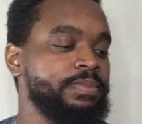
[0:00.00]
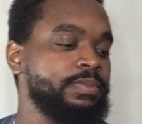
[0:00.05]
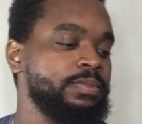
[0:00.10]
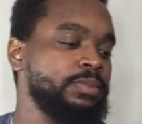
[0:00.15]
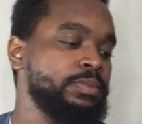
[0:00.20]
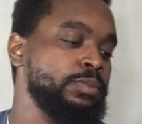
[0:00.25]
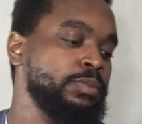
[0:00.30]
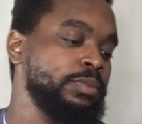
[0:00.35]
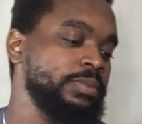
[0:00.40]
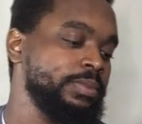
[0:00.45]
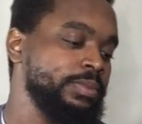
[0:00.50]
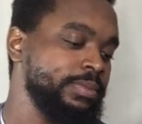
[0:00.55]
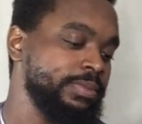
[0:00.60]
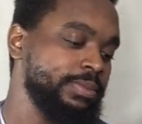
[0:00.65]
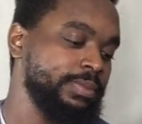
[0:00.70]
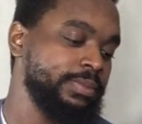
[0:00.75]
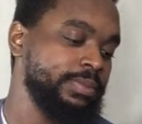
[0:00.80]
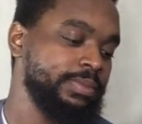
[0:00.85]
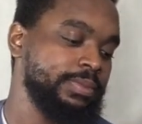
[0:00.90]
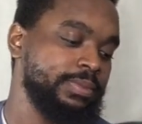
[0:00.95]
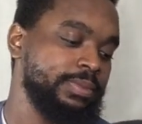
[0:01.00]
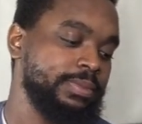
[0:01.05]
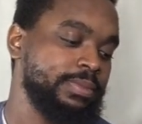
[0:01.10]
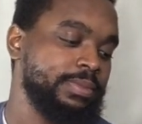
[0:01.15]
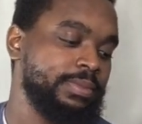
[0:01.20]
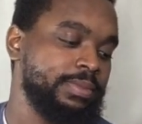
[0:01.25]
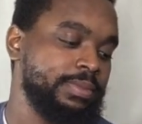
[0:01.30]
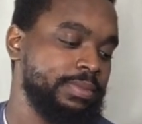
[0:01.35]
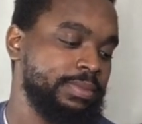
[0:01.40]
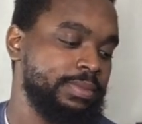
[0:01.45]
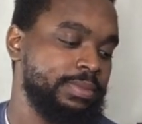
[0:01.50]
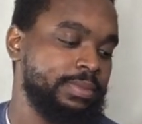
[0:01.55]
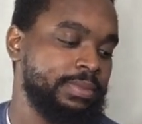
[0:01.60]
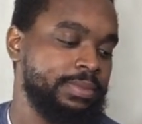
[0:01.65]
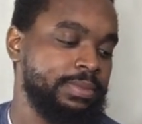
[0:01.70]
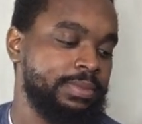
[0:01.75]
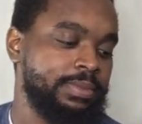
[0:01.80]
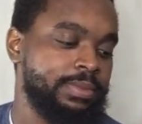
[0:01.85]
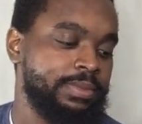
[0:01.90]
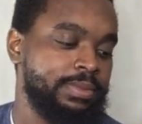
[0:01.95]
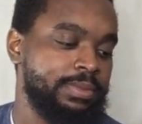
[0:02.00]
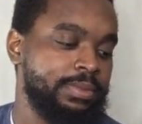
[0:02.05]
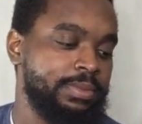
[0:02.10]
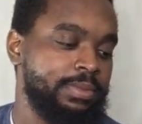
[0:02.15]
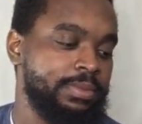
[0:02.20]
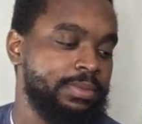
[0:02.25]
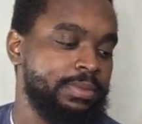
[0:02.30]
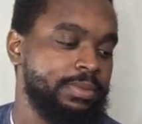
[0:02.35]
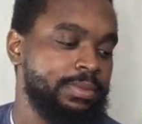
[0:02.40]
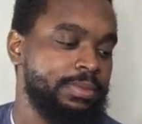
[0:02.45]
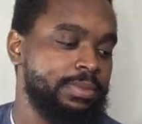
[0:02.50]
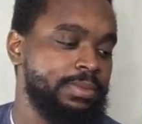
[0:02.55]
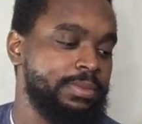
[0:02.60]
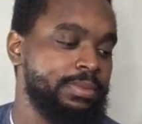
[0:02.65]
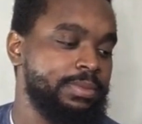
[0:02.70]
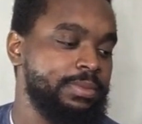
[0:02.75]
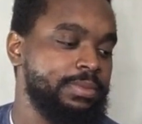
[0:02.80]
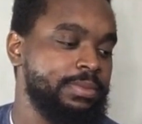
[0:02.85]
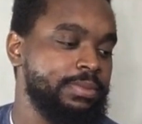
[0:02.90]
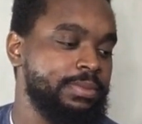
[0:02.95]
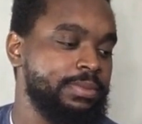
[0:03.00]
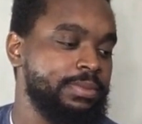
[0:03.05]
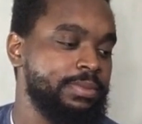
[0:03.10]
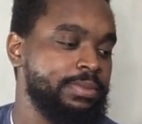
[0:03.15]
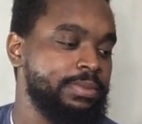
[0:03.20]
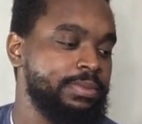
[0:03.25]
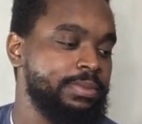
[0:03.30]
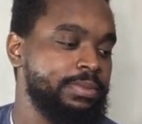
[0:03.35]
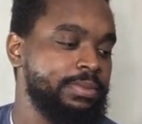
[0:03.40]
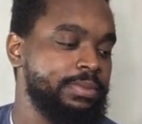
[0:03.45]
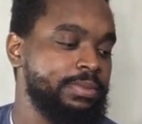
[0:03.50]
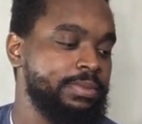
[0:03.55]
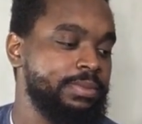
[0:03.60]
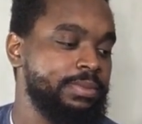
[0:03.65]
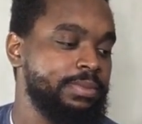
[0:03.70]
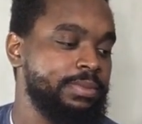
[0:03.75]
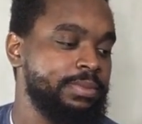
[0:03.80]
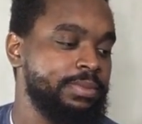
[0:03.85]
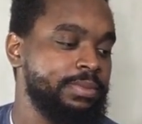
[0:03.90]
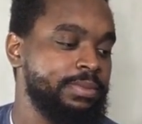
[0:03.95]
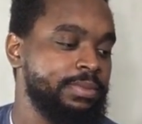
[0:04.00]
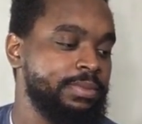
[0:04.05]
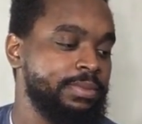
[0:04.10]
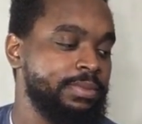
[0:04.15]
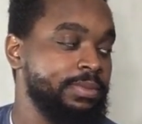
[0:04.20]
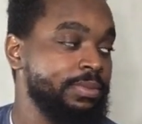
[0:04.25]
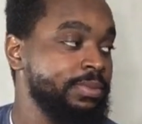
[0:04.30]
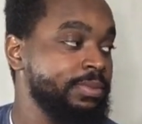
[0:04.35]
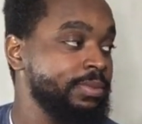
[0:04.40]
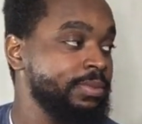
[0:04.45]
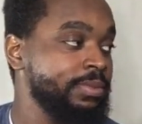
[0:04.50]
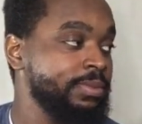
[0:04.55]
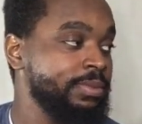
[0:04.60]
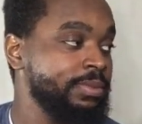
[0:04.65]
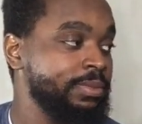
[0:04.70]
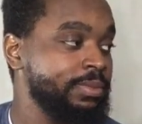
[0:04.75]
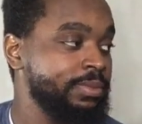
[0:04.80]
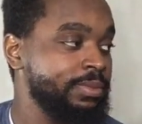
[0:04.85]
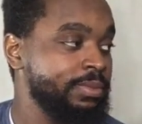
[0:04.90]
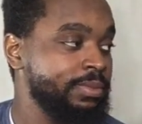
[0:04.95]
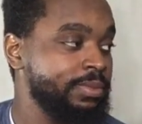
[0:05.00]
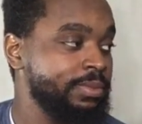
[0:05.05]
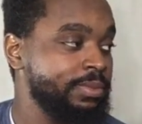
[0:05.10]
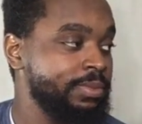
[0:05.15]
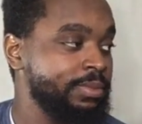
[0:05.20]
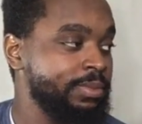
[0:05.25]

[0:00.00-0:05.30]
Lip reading: (silent)